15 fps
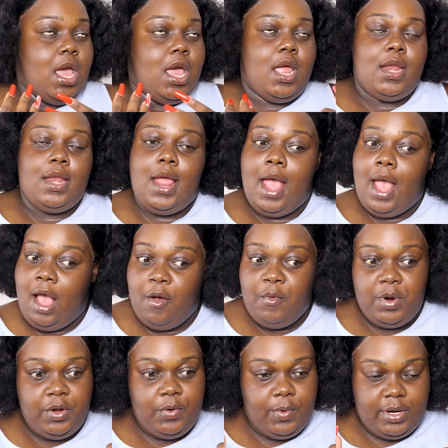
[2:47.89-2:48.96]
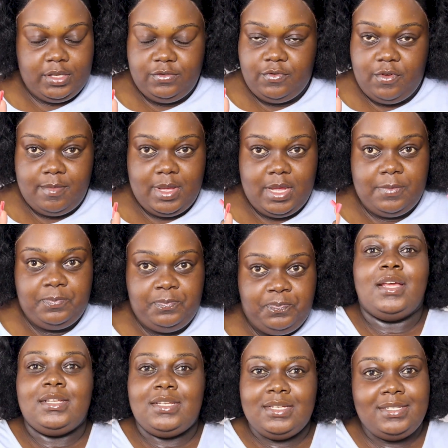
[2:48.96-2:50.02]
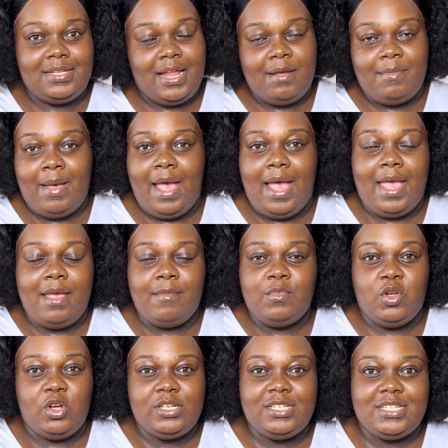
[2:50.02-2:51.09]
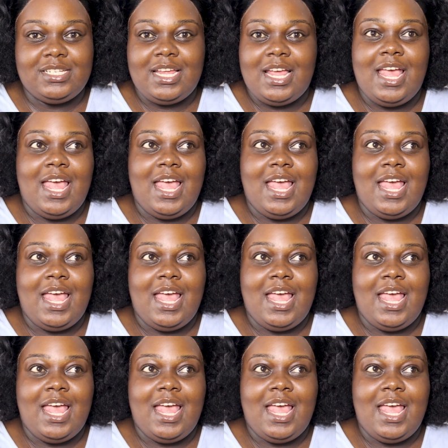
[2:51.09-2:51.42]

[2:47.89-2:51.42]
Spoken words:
and how it works for me. Disclaimer, I am not